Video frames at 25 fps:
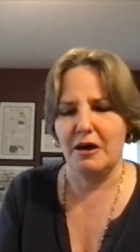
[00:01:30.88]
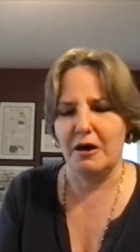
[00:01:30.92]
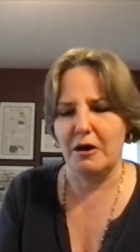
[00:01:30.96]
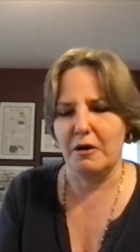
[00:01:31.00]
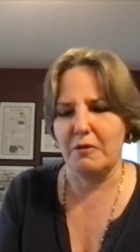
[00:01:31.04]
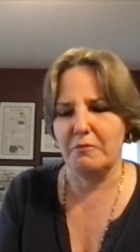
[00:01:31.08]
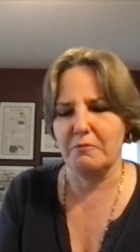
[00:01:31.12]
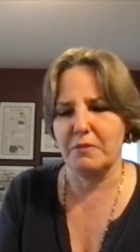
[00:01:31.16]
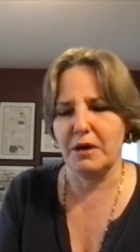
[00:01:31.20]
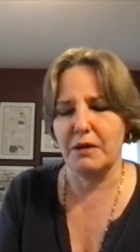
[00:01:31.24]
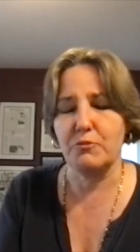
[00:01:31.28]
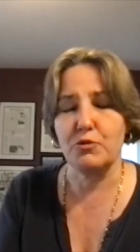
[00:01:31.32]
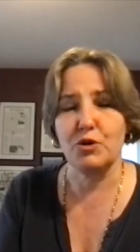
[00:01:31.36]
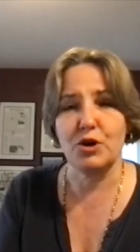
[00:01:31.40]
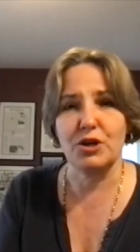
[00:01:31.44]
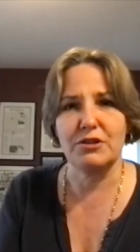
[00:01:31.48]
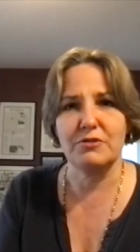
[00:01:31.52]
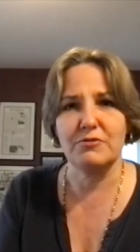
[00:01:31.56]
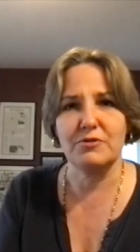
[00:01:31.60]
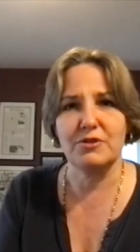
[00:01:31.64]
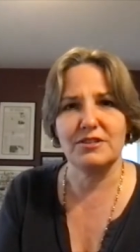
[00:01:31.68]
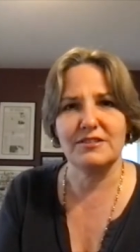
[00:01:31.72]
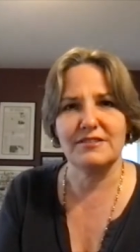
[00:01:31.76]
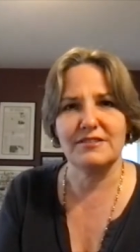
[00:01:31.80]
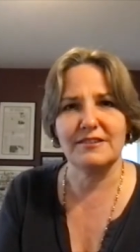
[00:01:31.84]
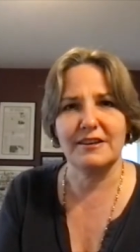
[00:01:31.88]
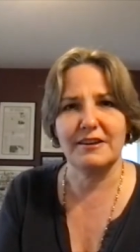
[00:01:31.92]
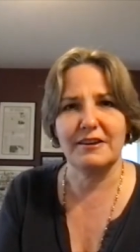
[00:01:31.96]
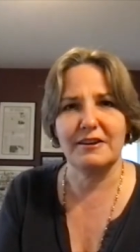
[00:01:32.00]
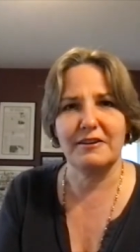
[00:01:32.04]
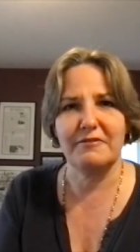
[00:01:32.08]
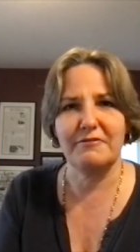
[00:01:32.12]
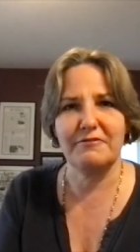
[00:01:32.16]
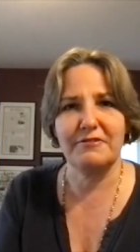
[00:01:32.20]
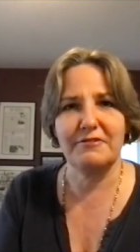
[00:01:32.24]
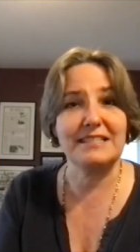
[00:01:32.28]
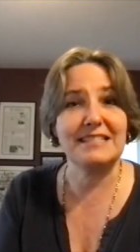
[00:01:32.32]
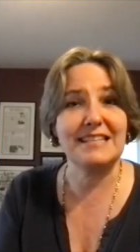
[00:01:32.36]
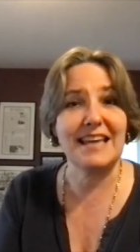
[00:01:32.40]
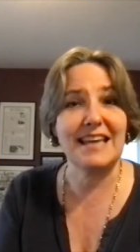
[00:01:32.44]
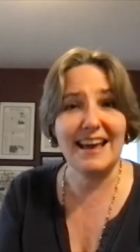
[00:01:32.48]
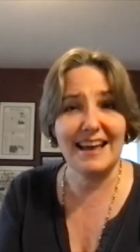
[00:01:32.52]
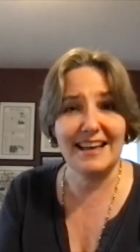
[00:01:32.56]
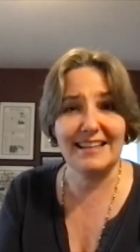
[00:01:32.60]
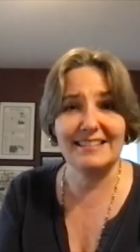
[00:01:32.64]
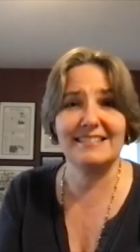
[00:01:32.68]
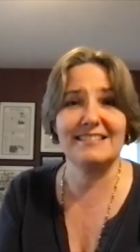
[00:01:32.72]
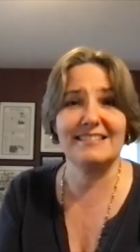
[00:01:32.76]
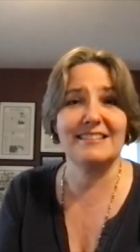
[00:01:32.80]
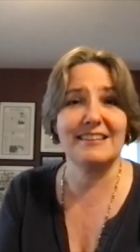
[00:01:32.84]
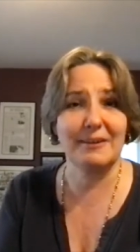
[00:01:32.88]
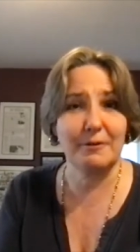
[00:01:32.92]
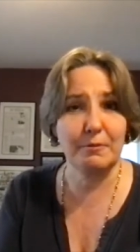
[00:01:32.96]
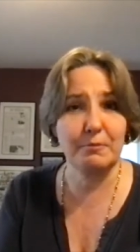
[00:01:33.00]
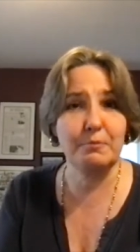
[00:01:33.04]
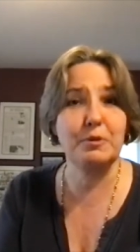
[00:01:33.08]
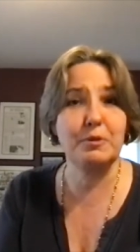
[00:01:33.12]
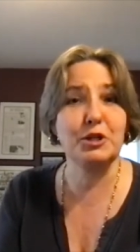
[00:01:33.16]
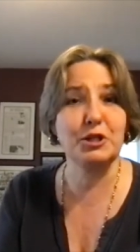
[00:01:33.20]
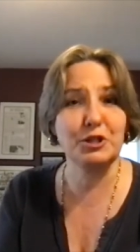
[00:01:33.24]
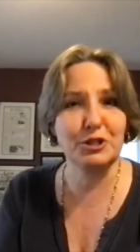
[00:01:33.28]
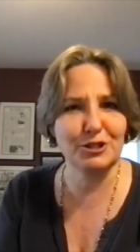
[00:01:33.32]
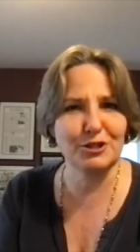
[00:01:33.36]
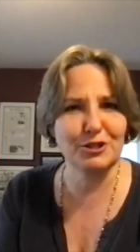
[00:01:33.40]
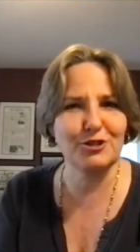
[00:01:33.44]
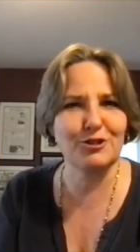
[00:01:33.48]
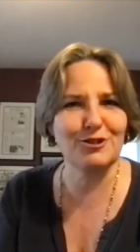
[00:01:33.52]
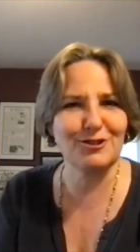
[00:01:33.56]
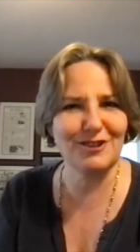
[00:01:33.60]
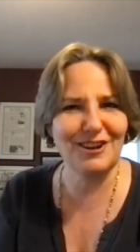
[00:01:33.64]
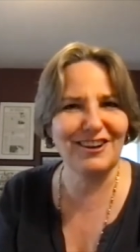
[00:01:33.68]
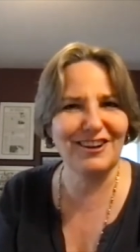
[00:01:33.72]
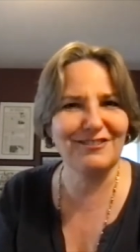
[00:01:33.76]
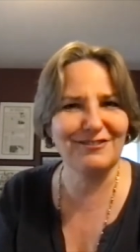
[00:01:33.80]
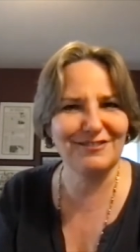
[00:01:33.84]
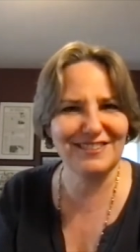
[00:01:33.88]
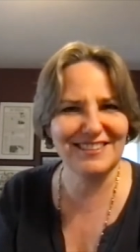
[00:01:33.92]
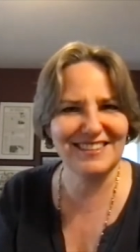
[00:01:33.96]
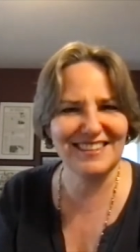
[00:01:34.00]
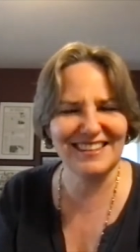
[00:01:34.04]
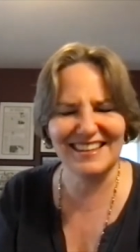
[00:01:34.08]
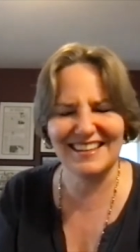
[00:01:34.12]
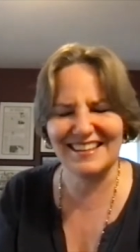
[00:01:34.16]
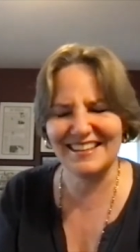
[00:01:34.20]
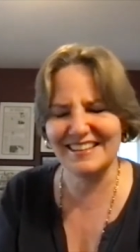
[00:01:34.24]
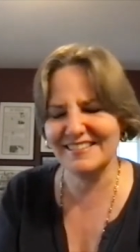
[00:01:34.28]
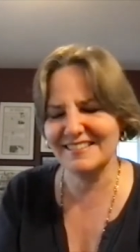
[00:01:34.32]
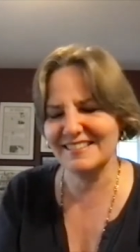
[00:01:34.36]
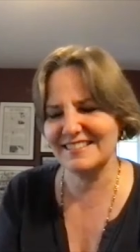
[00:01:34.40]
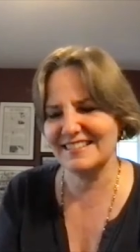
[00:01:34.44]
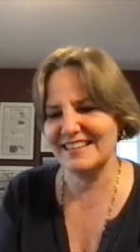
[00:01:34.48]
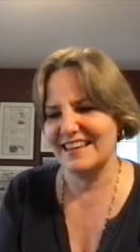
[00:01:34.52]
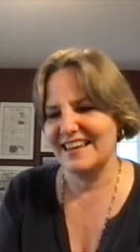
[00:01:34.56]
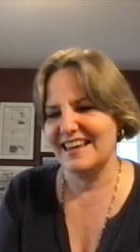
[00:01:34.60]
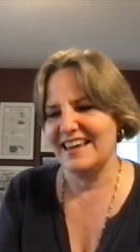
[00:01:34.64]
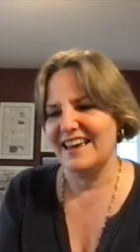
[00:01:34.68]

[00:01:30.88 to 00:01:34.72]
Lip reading: My brother is a fantastic builder of things.